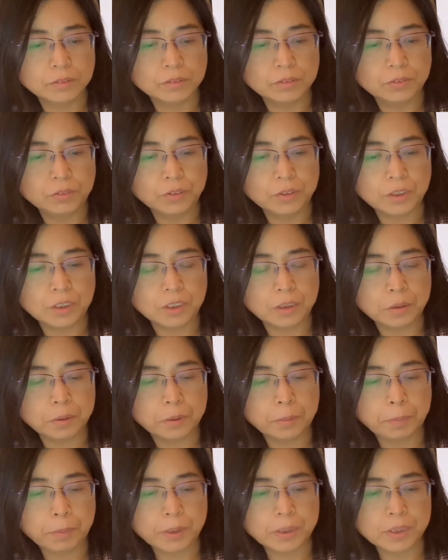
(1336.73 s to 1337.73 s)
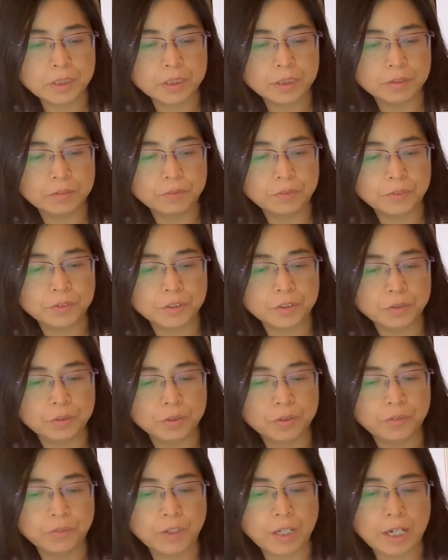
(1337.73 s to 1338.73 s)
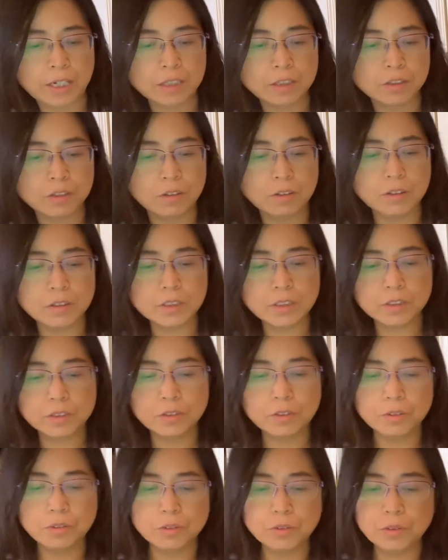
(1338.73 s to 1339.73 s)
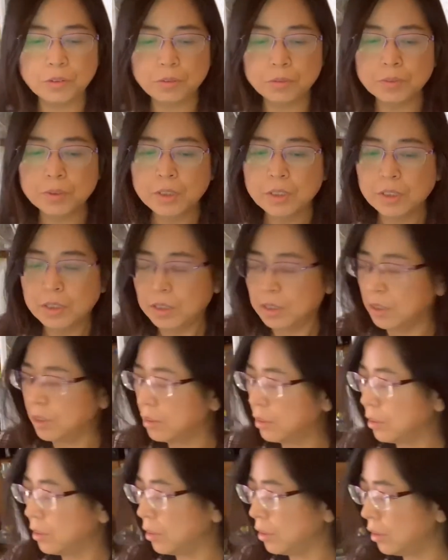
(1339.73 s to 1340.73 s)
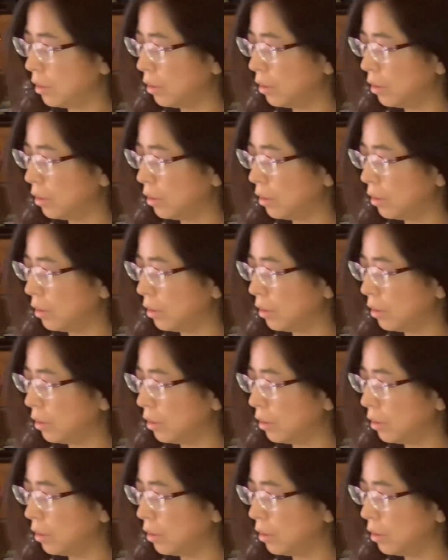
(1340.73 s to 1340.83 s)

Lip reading: For the constipation, for the reflexology zone, it's